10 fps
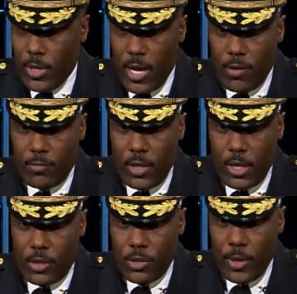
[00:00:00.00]
We have
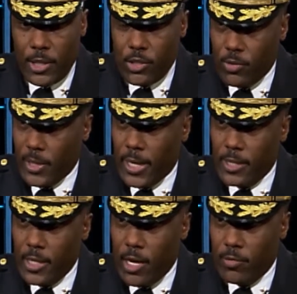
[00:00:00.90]
2 agents from the
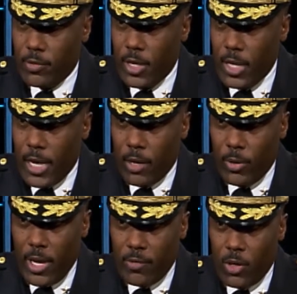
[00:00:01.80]
ATF, and
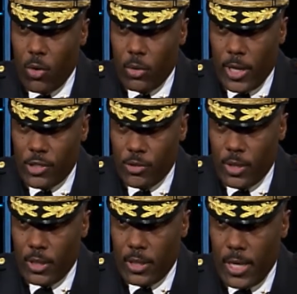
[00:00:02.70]
we have a cold case
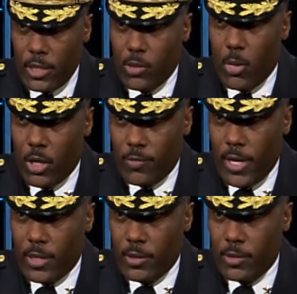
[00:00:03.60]
unit that is a part of that.